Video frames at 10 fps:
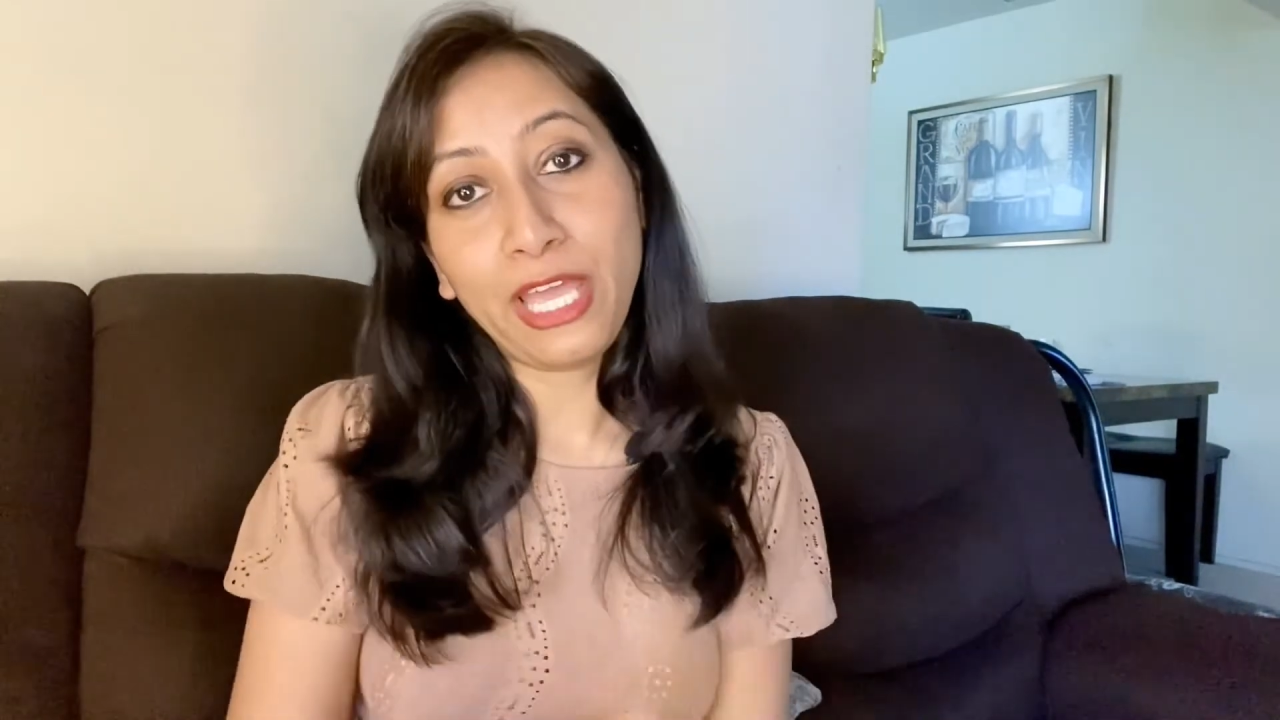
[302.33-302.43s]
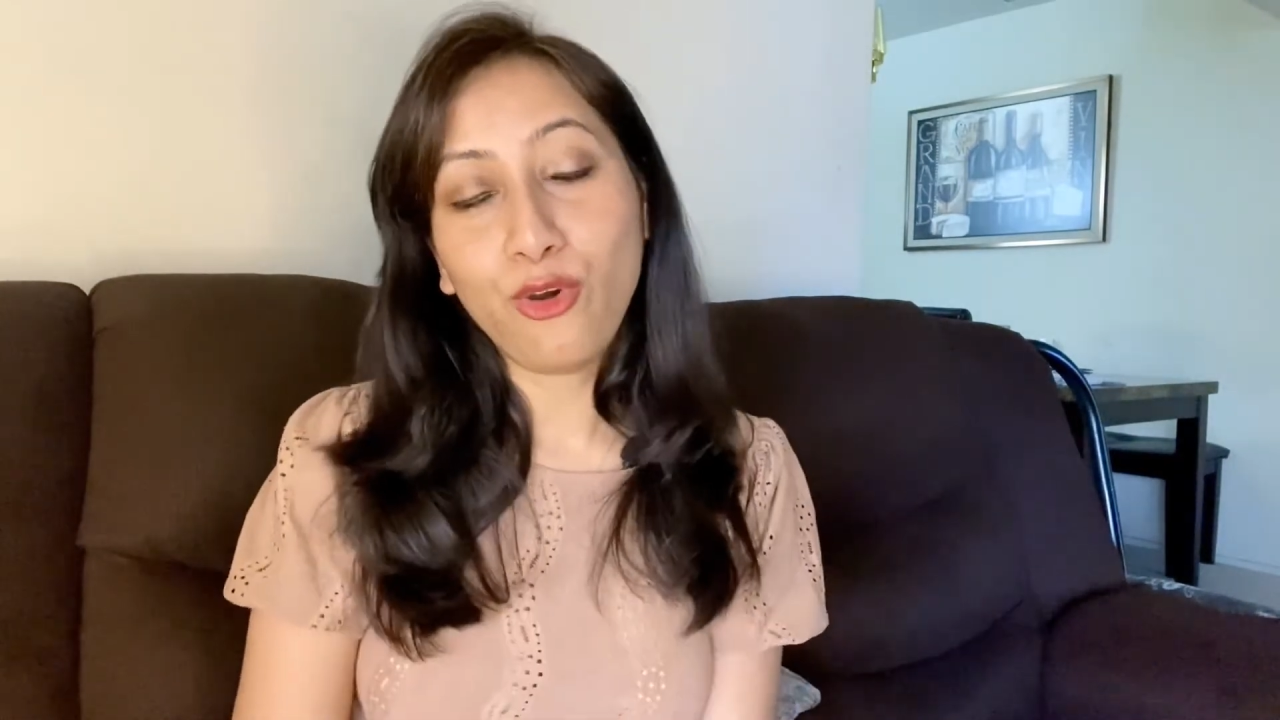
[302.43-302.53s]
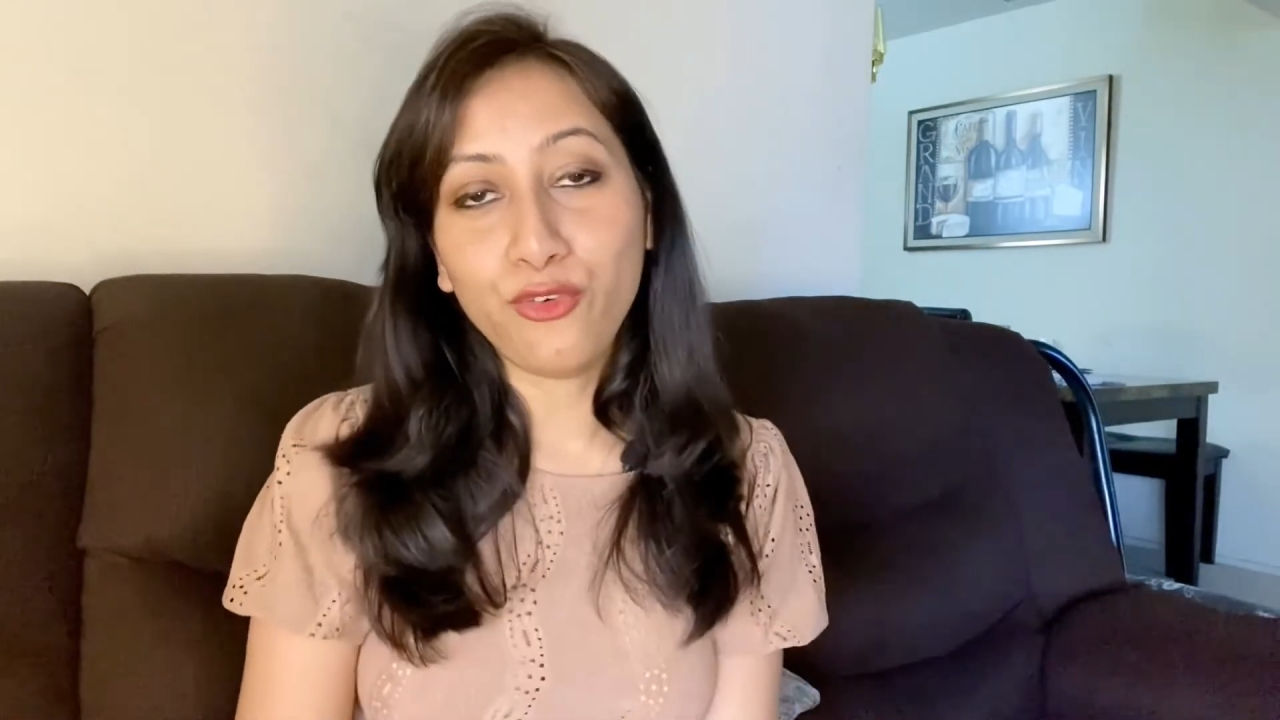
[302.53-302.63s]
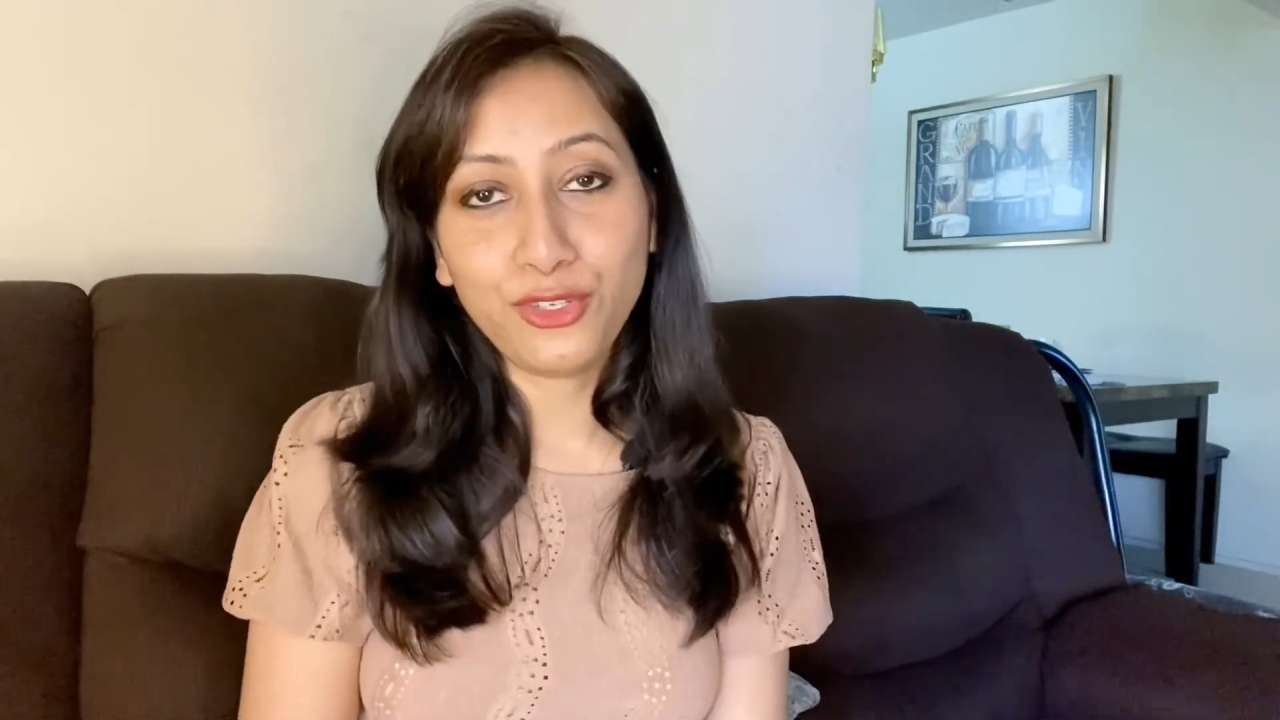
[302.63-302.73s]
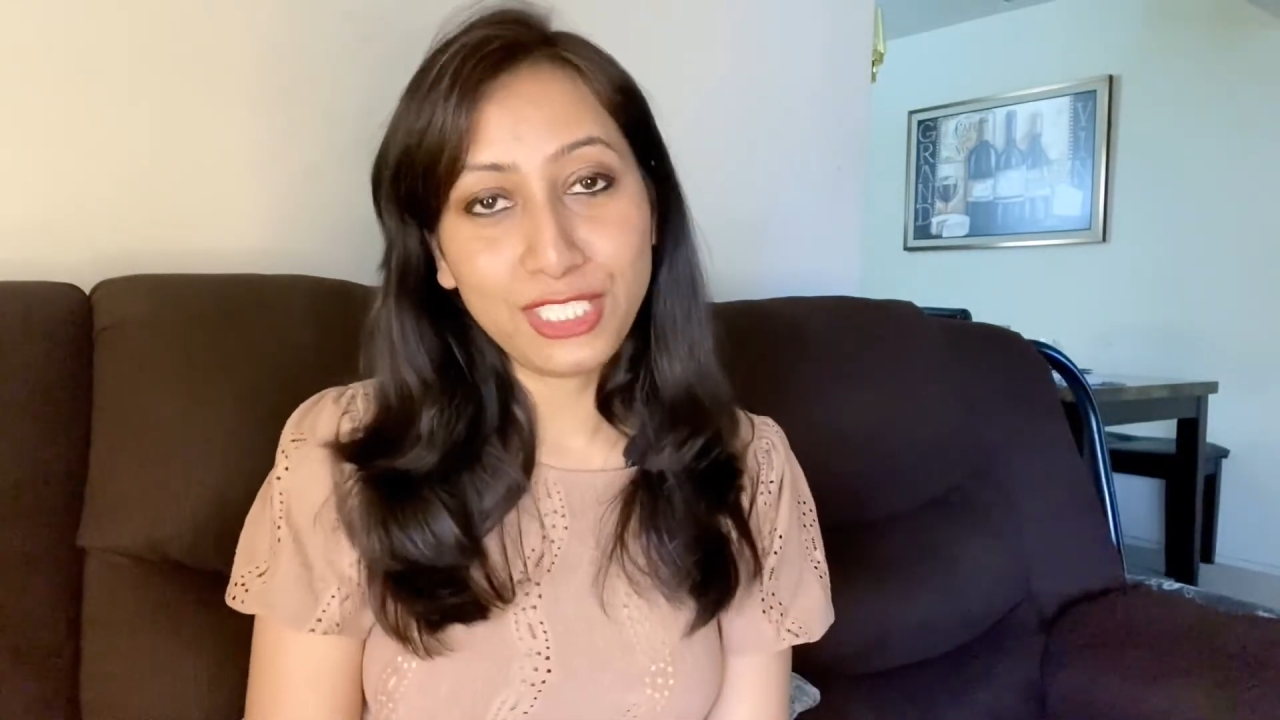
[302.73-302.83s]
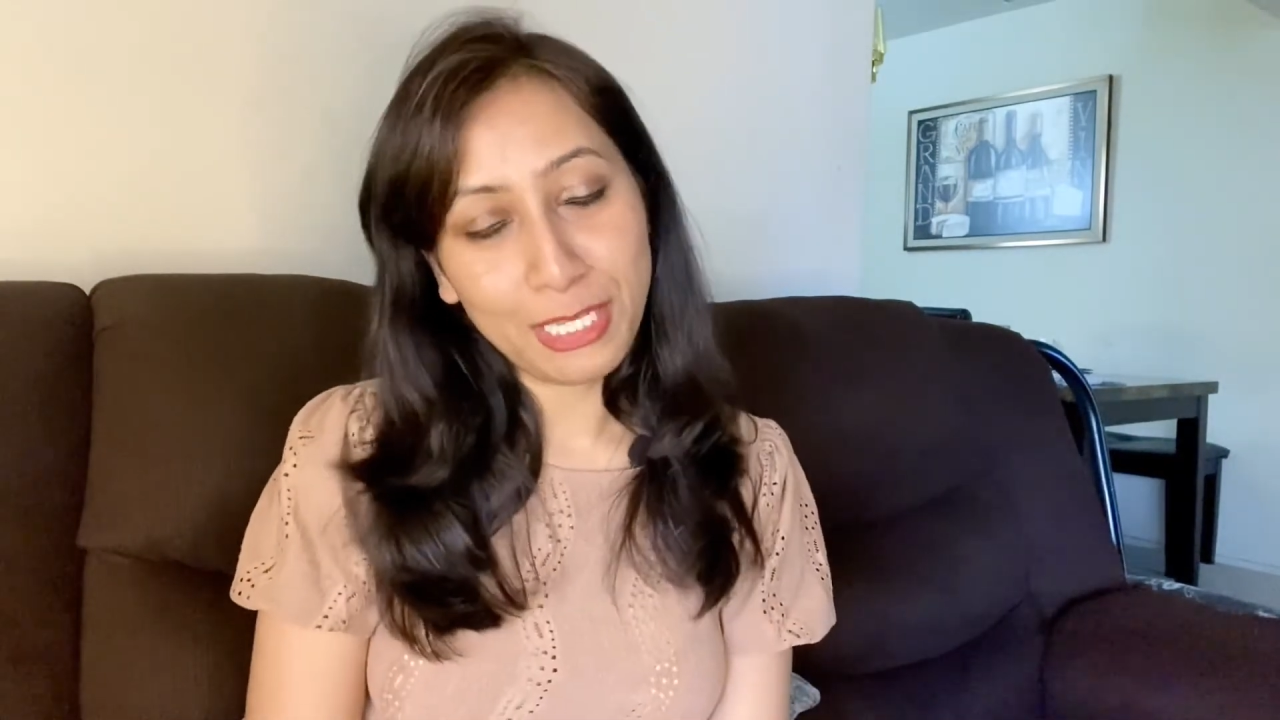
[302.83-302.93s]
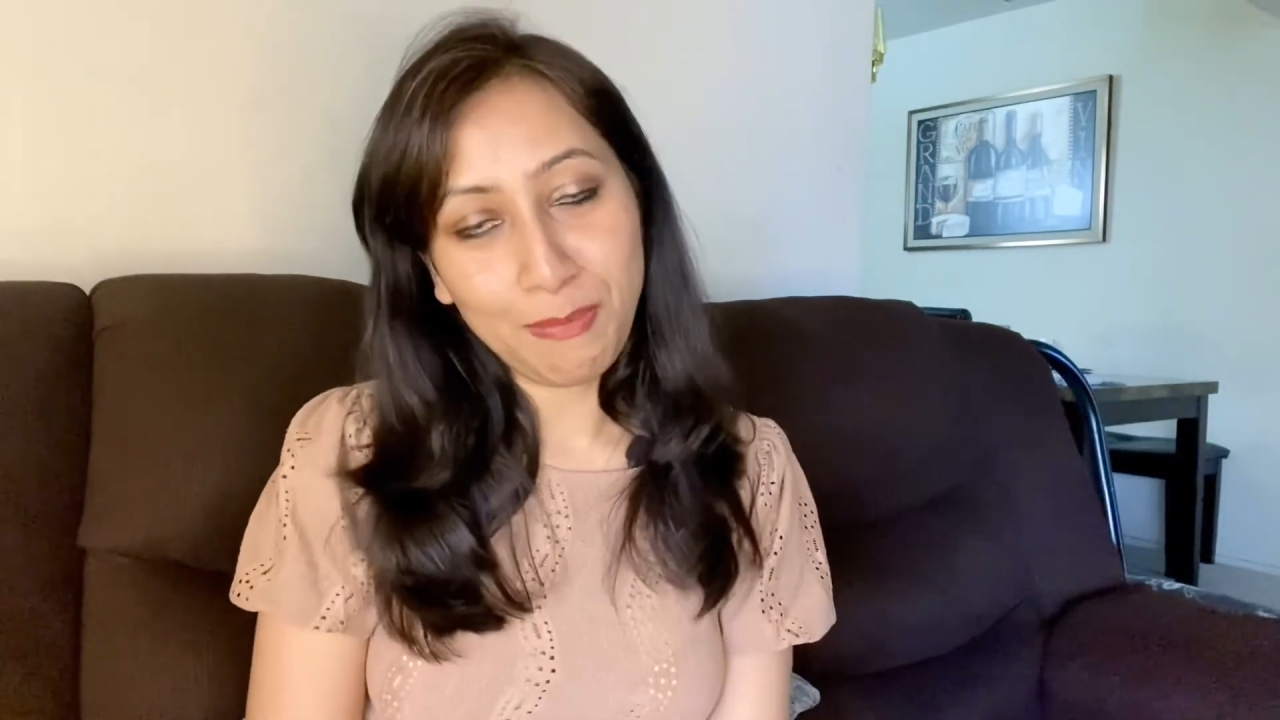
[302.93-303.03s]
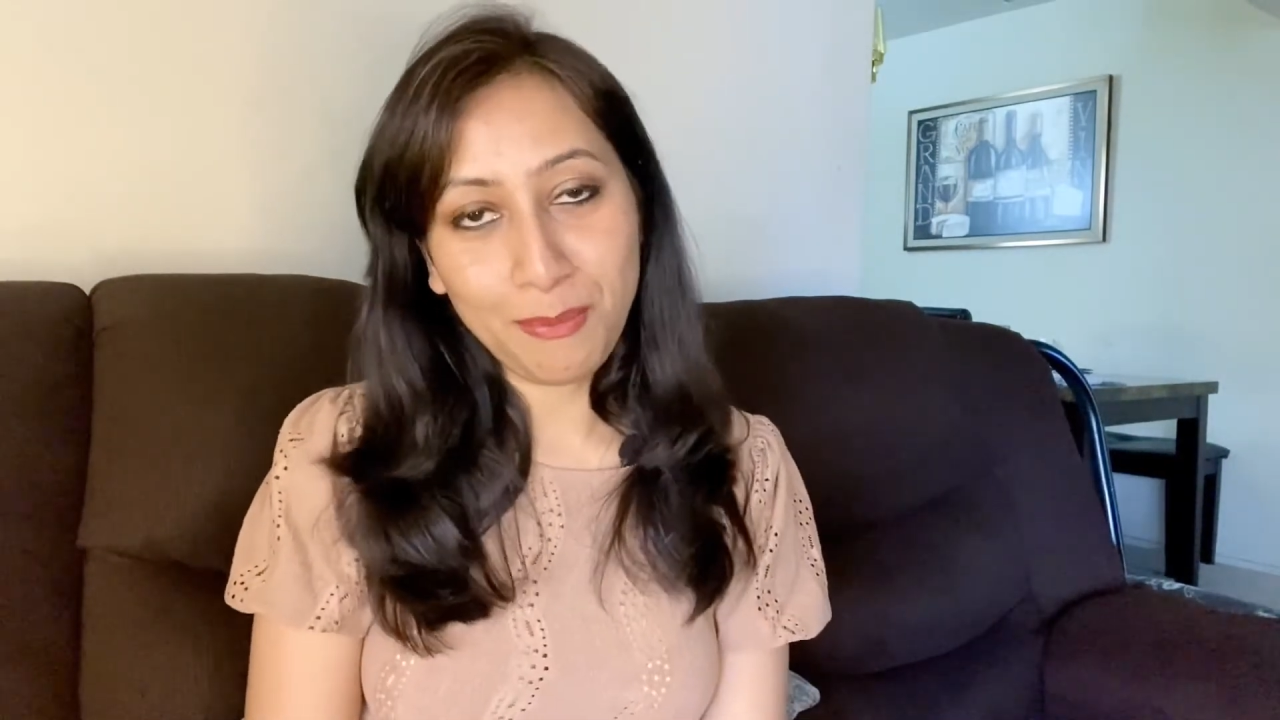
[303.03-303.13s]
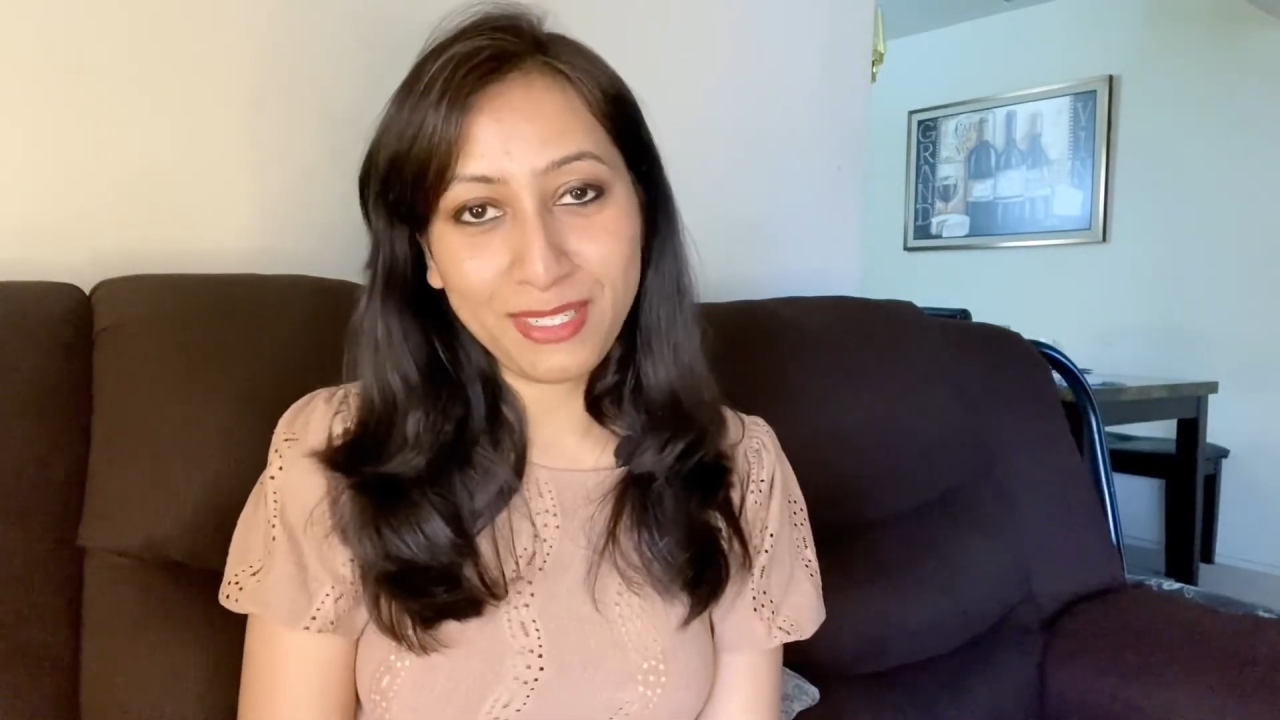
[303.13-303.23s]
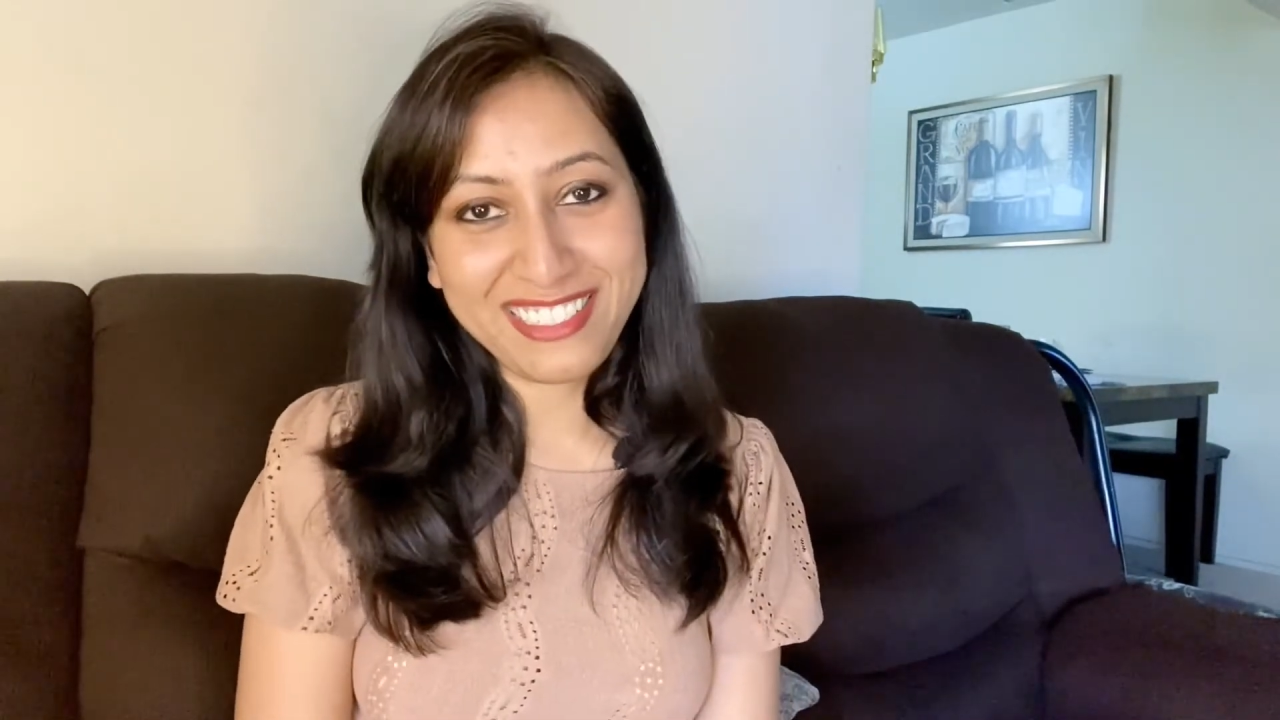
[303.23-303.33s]
of your team
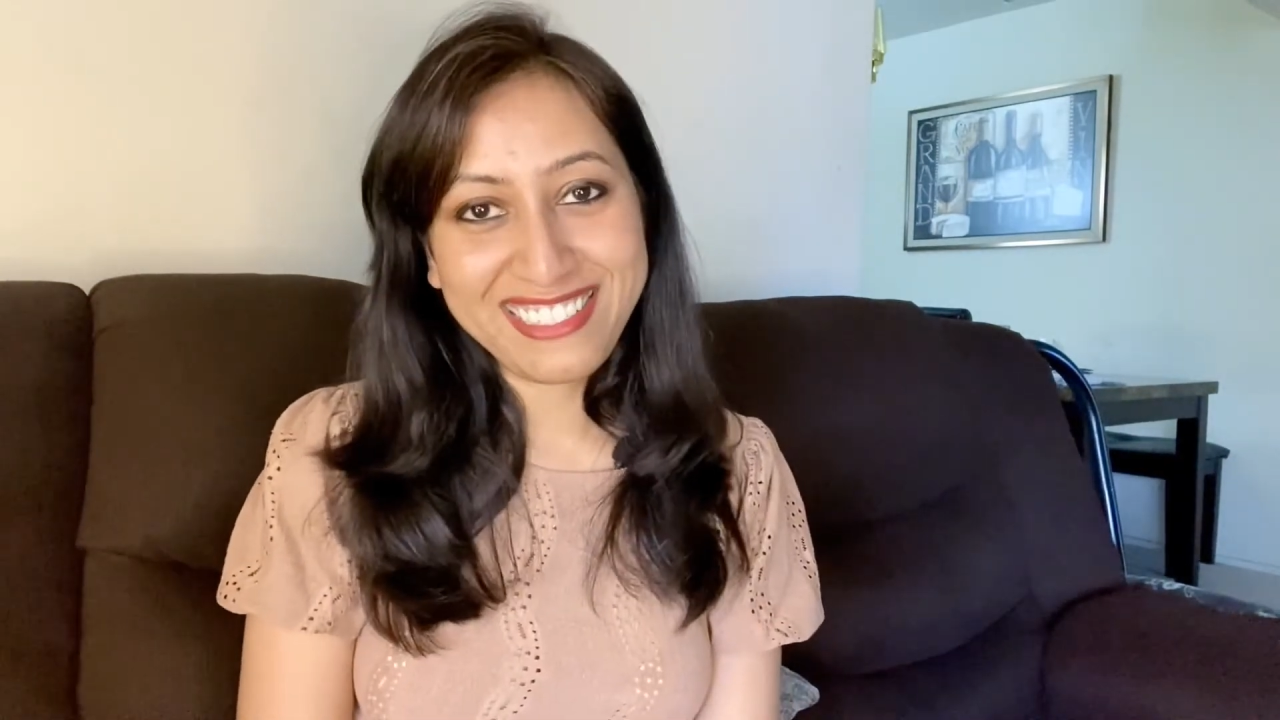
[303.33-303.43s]
members.